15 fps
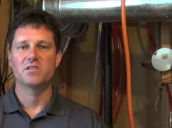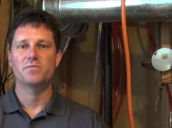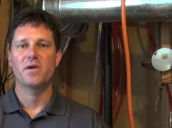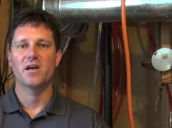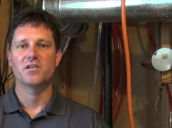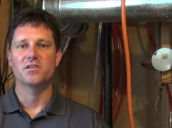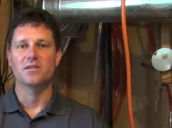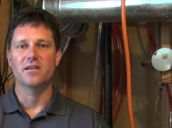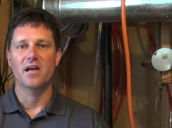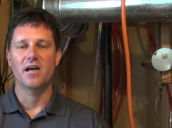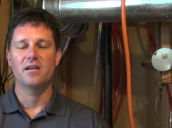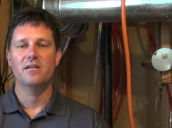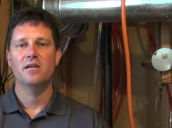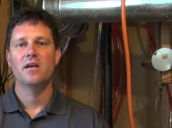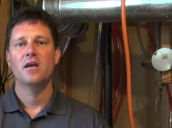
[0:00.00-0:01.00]
inspection
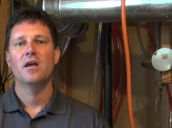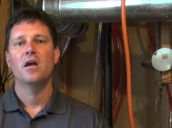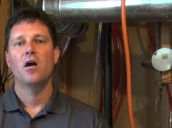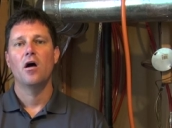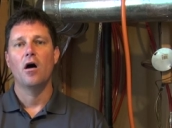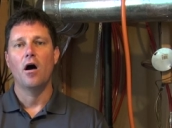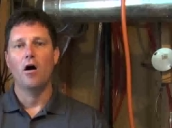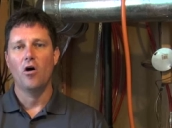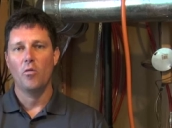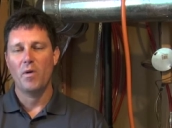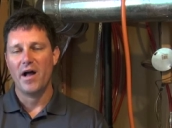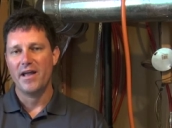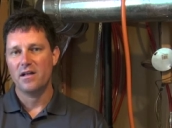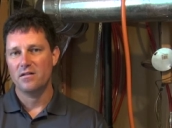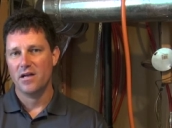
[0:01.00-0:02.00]
done. All
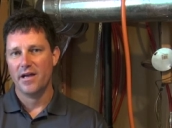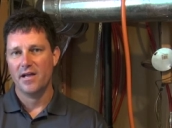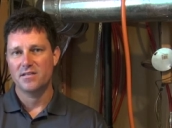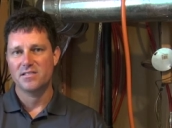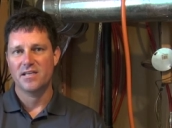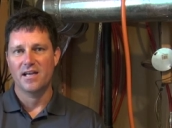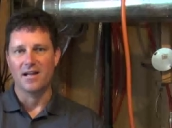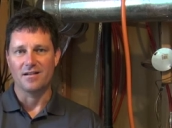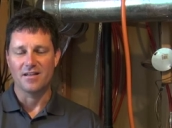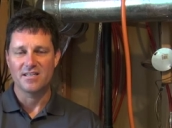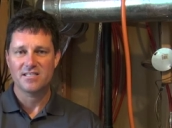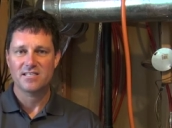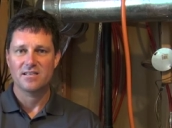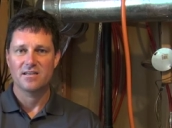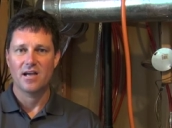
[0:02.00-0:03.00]
my clients get a
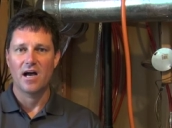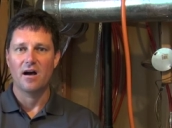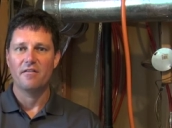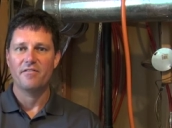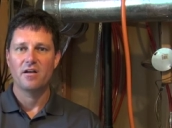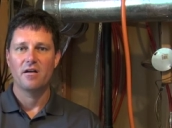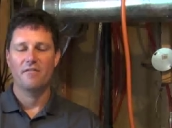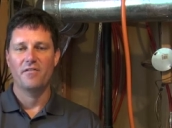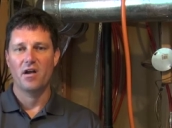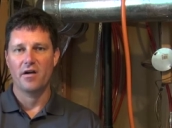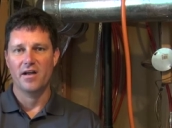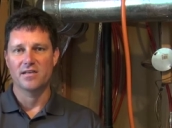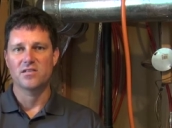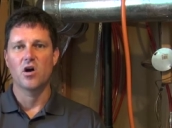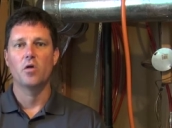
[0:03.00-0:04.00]
list of
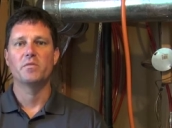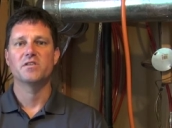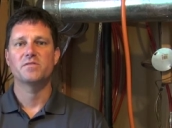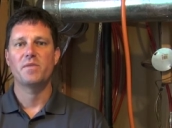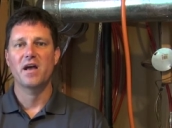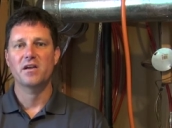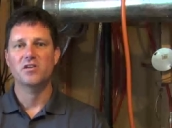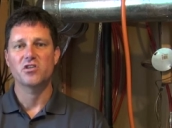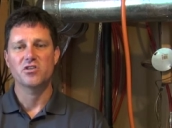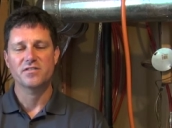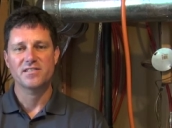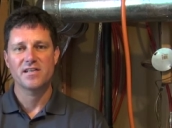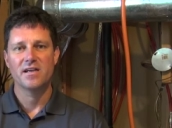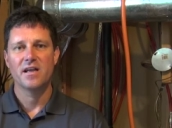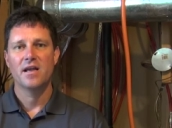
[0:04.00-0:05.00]
various home
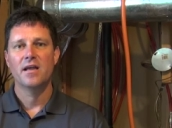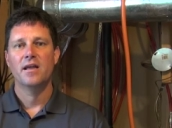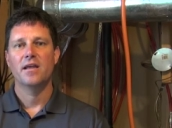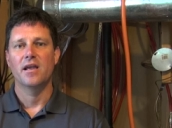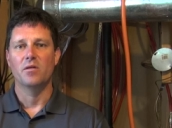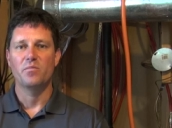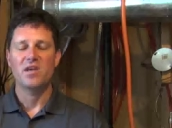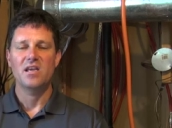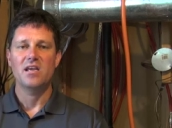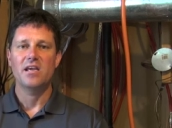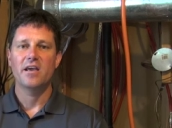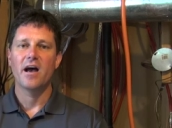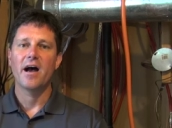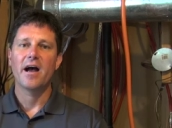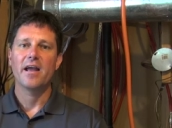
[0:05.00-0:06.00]
inspectors. In
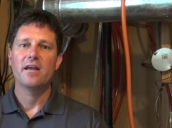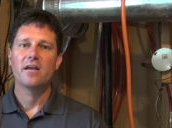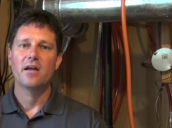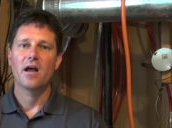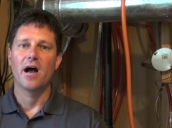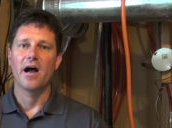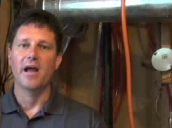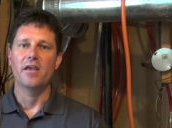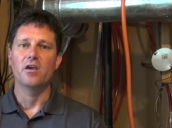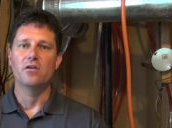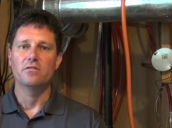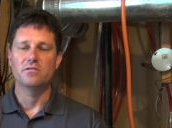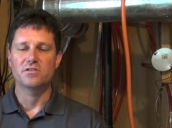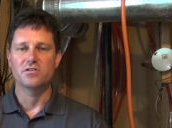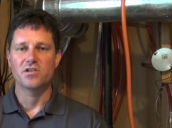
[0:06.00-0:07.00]
PEI, I
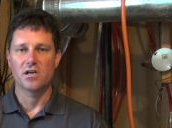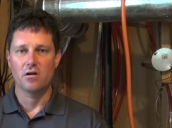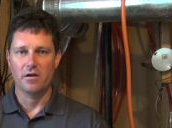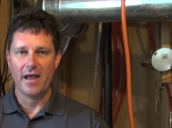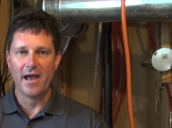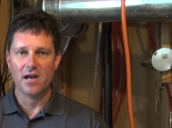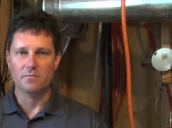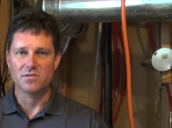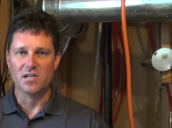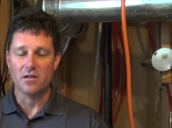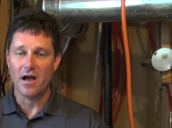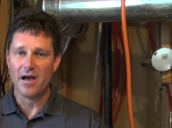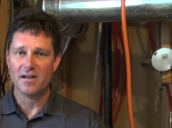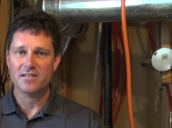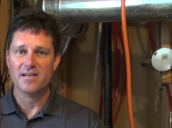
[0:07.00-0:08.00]
use Gerald Adams a
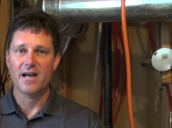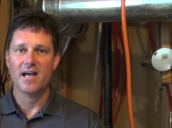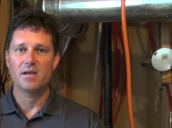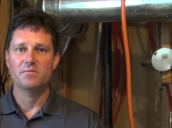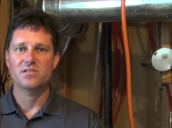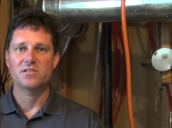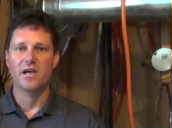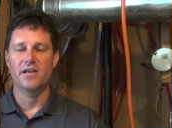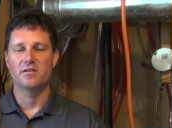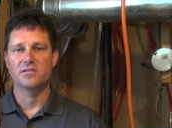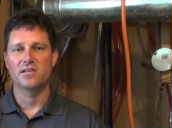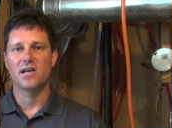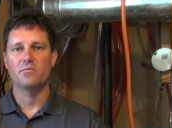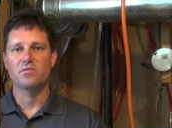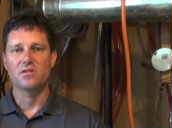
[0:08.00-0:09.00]
lot of times. I use
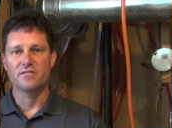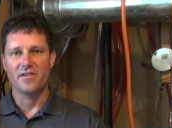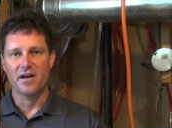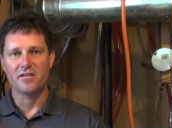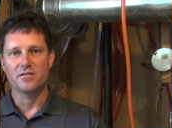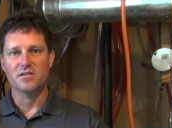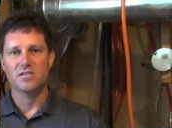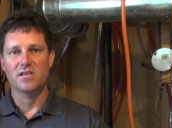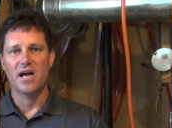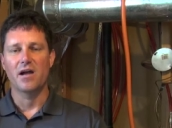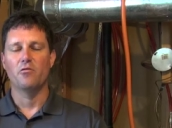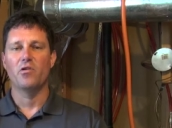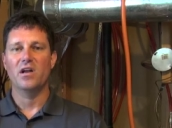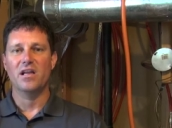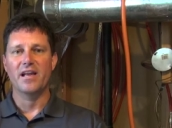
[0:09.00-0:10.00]
a number of others. I
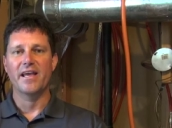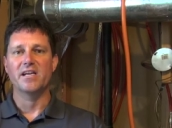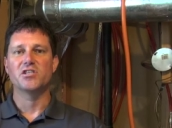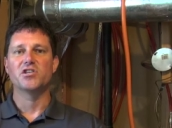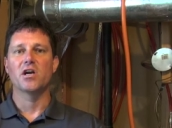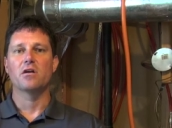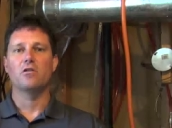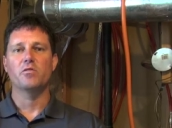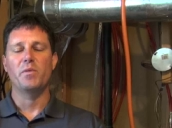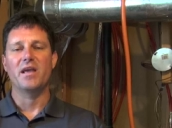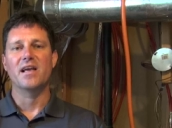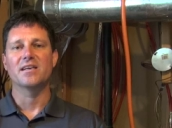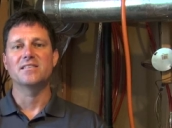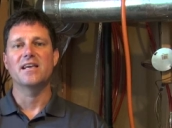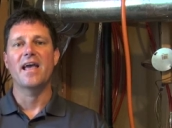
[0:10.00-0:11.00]
really like Gerald
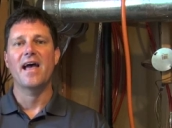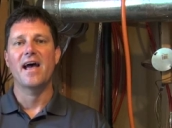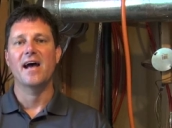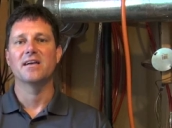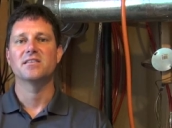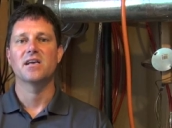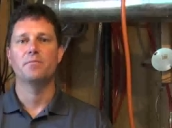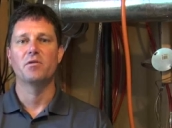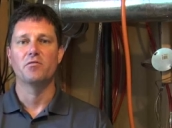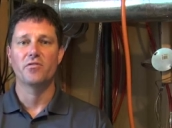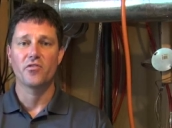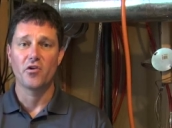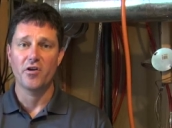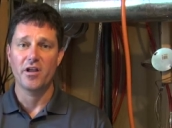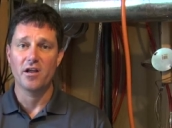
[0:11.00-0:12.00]
because he has about
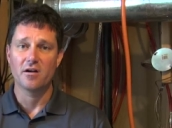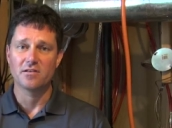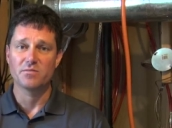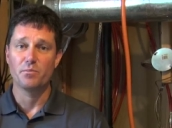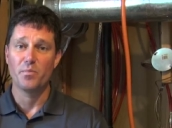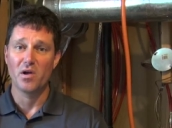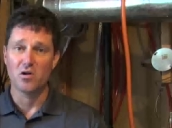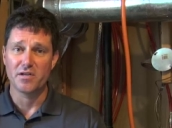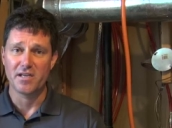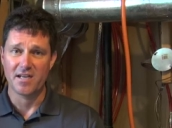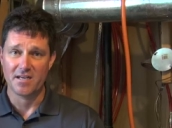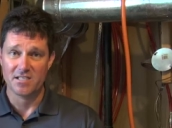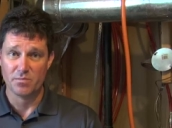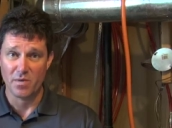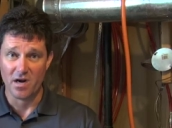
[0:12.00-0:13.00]
30 years building
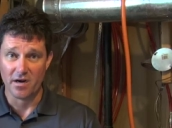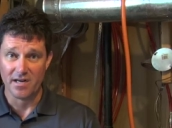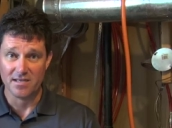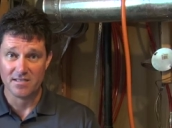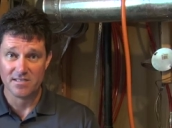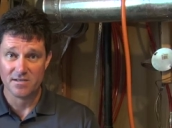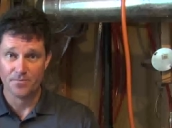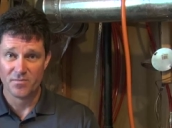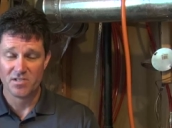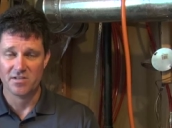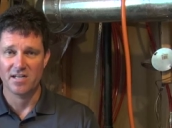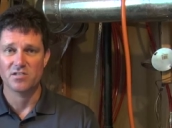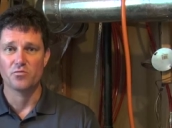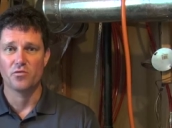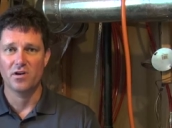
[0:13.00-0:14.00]
experience. So
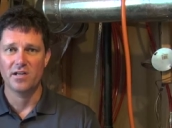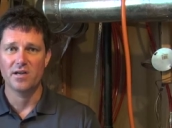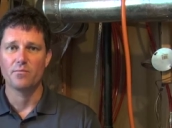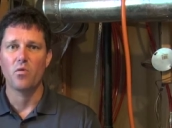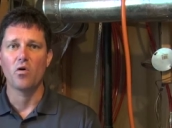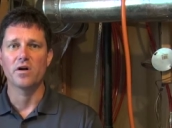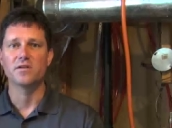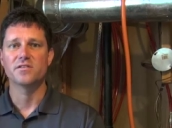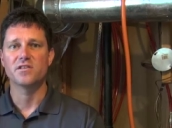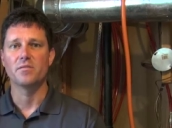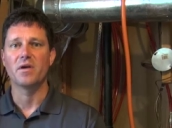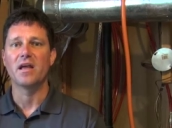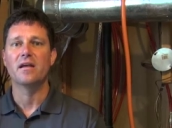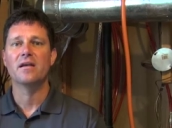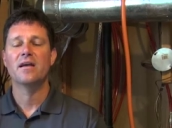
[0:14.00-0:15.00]
that's really important to
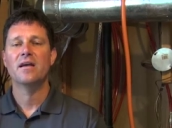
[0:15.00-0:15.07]
me.